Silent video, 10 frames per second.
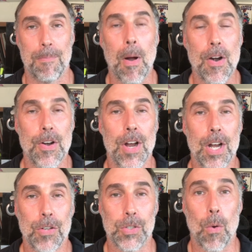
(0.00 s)
partner
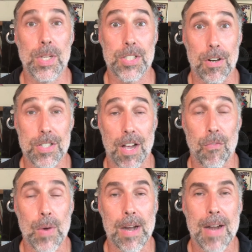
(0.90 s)
who always starts
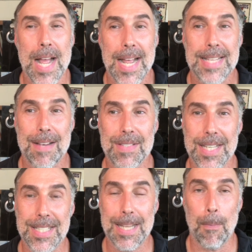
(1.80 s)
off weird, is I would
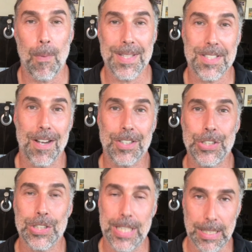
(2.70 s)
say step one is talk
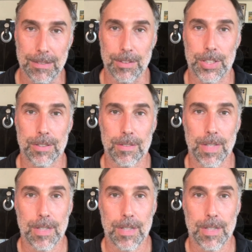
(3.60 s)
to your coach.